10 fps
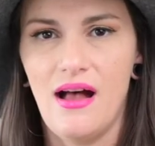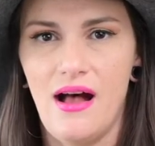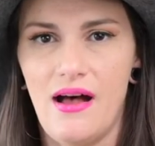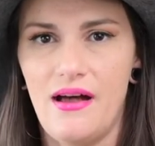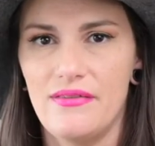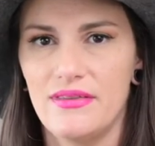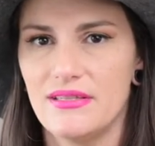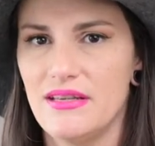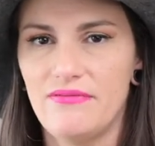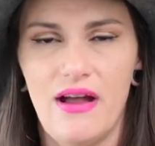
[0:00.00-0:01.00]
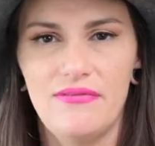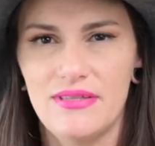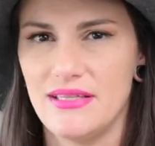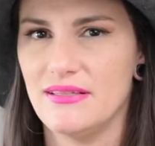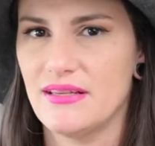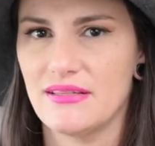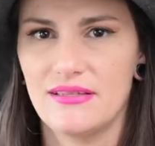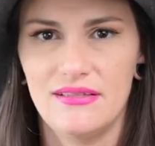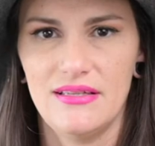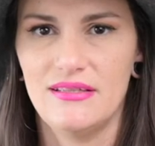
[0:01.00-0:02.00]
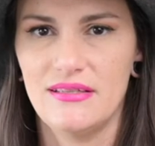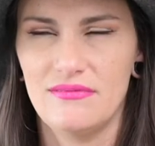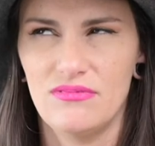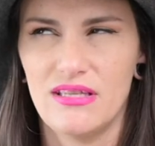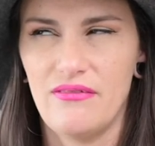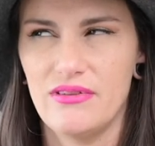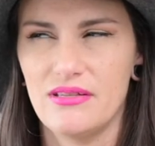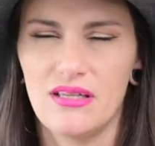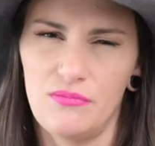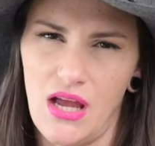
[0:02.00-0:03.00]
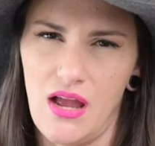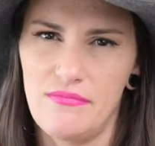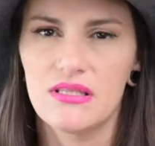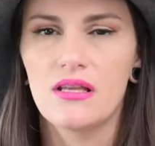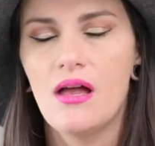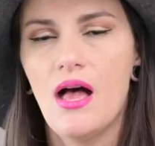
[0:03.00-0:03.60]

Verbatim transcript: uh, the Z5, the Z6, the Z7 sometimes,